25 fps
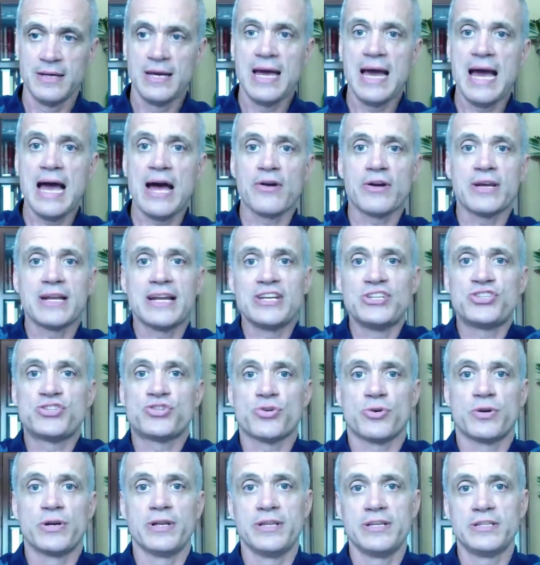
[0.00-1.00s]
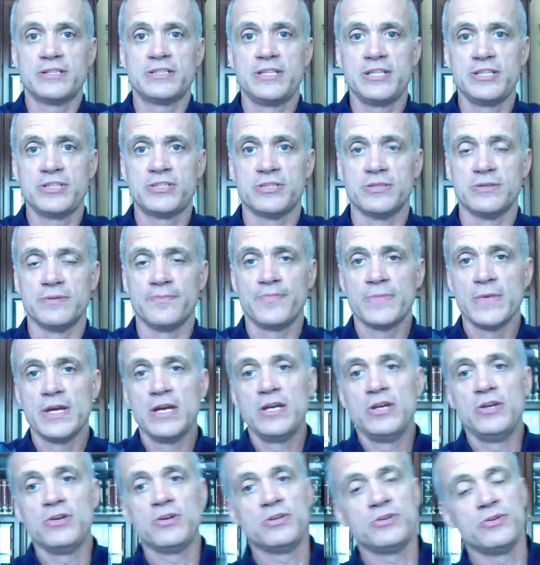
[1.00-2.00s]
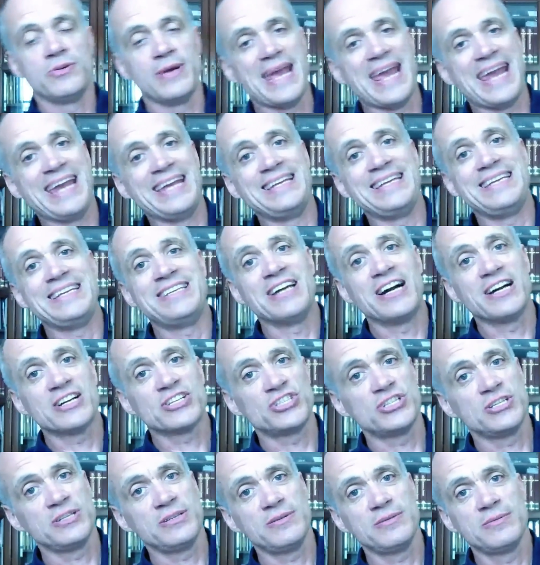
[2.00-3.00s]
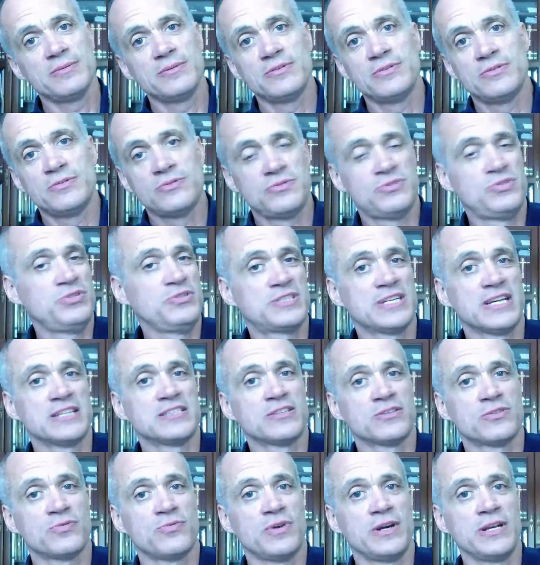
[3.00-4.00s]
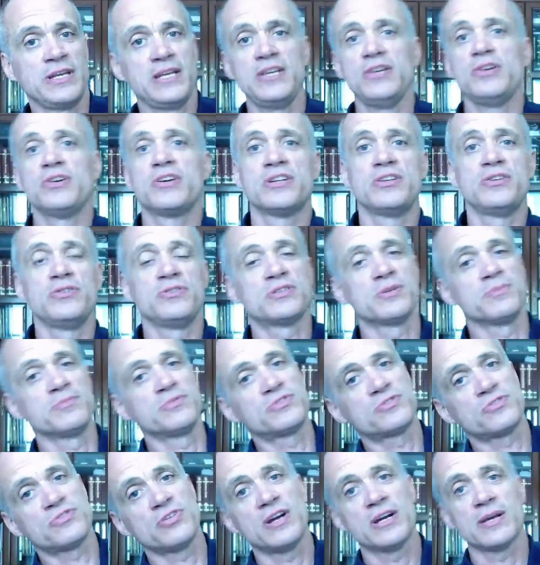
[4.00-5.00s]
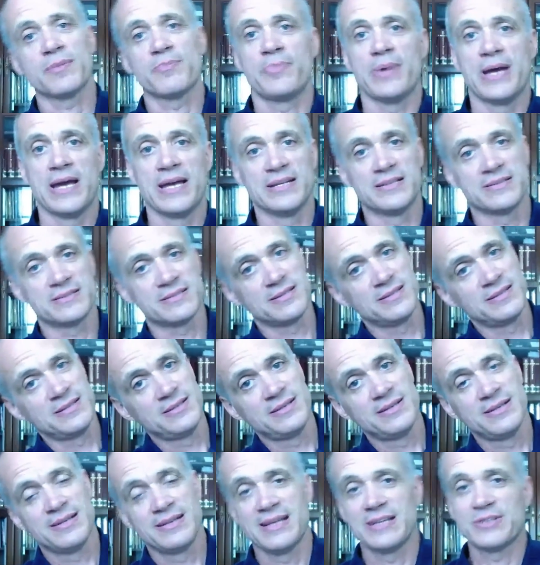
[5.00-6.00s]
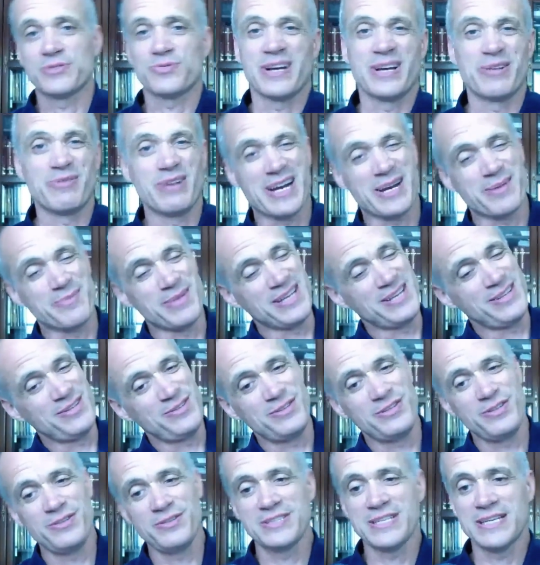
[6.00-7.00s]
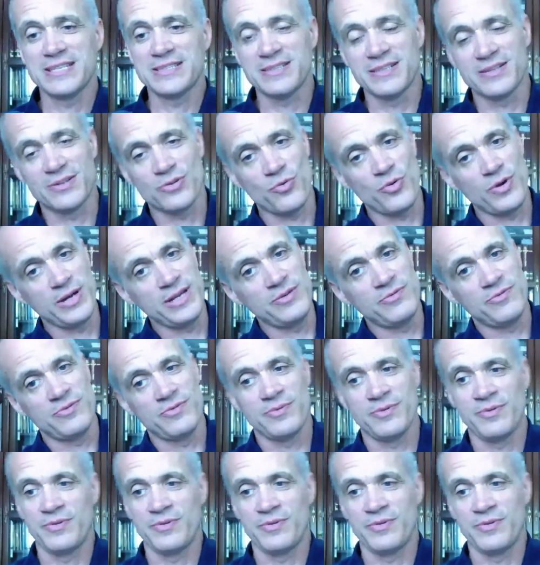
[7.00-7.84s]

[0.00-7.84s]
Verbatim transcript: How can I shorten this tissue? You can do adduction, two sets of 20. You could do some trunk bends, that's what I recommend. Do two sets of 20